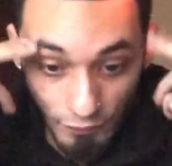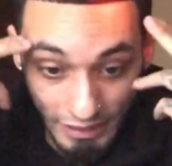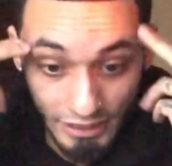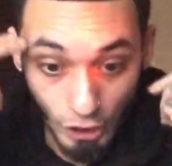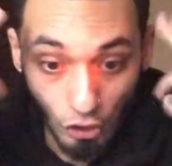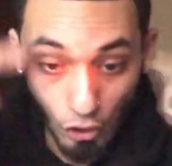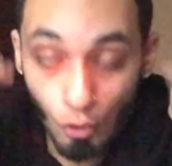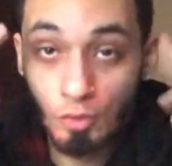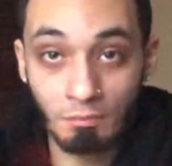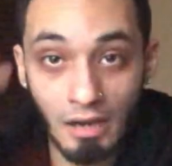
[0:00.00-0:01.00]
in their
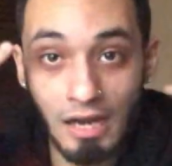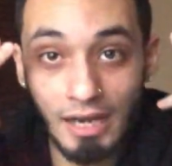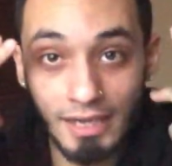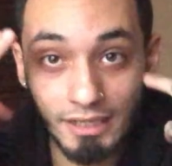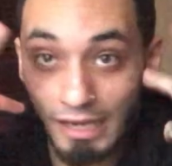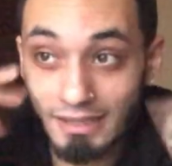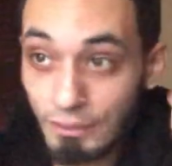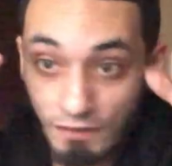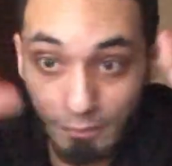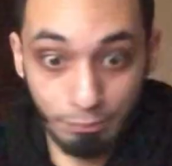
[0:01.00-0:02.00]
own mind, not
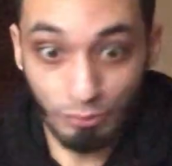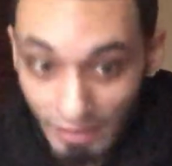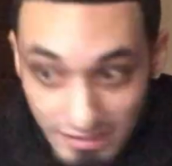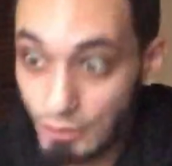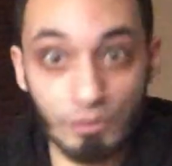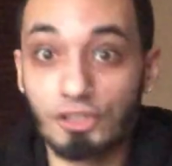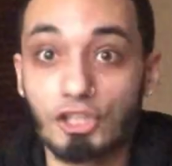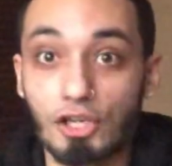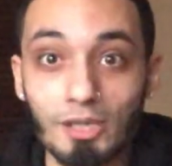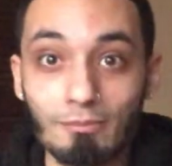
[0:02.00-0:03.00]
even present with the
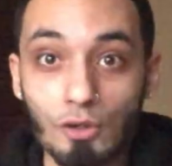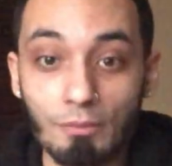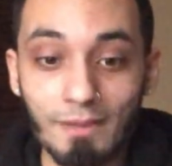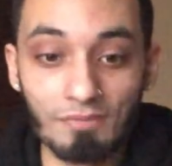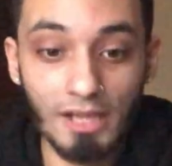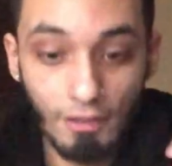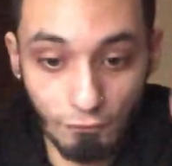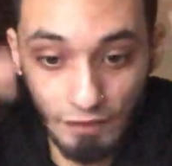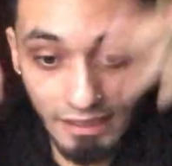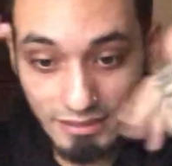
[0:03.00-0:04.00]
current moment,
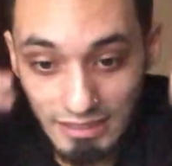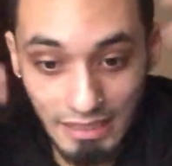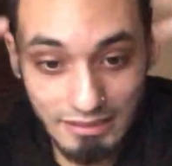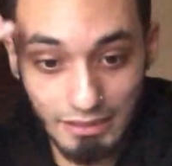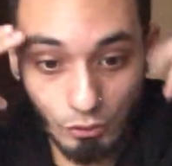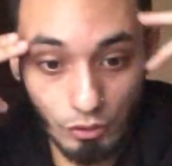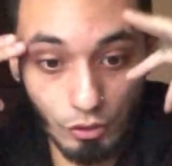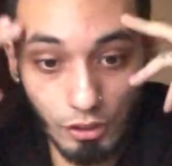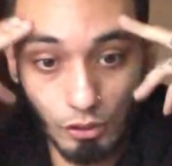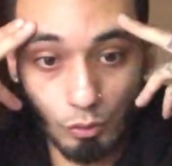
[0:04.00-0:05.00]
fantasizing or,
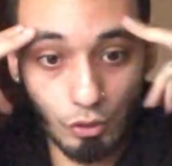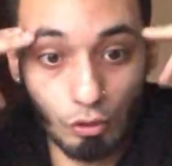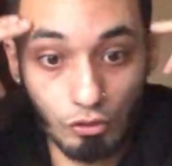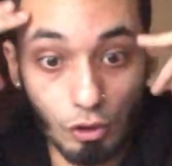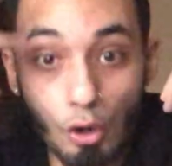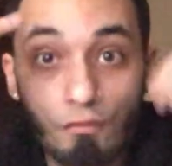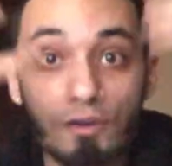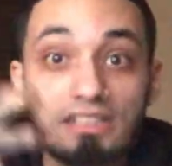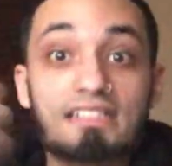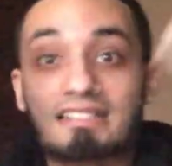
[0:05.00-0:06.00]
or, or, or,
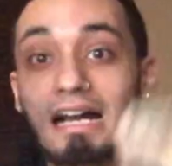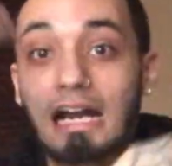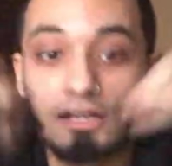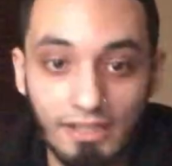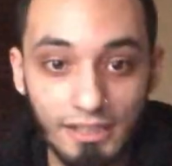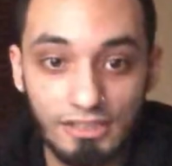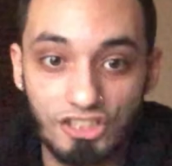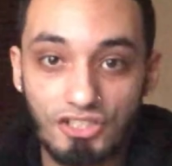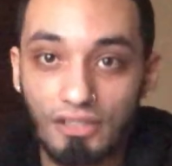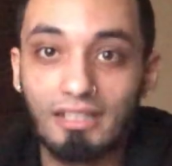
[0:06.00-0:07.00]
over desiring
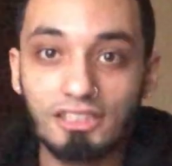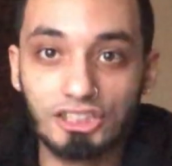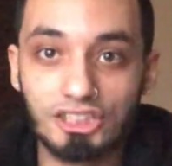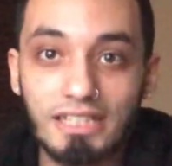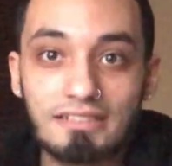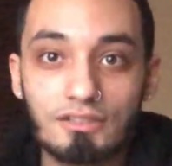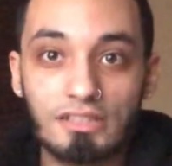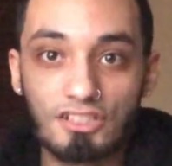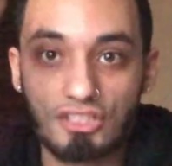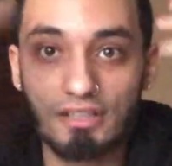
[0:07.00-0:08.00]
certain shit
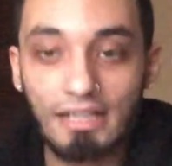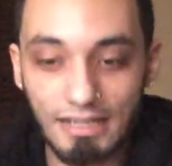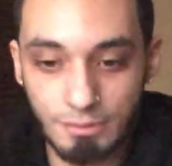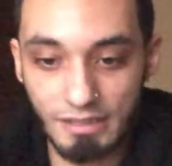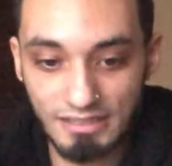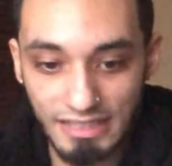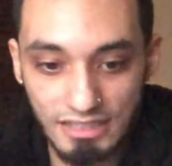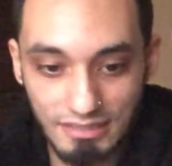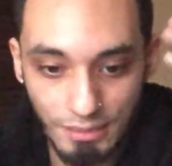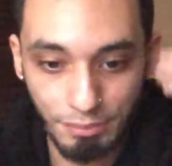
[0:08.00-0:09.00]
and certain
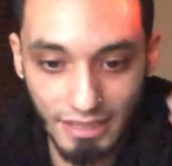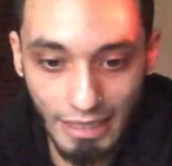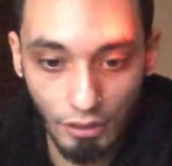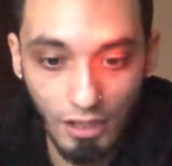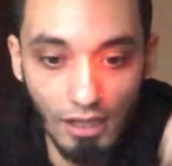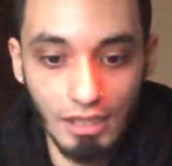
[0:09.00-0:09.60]
expectations to play out.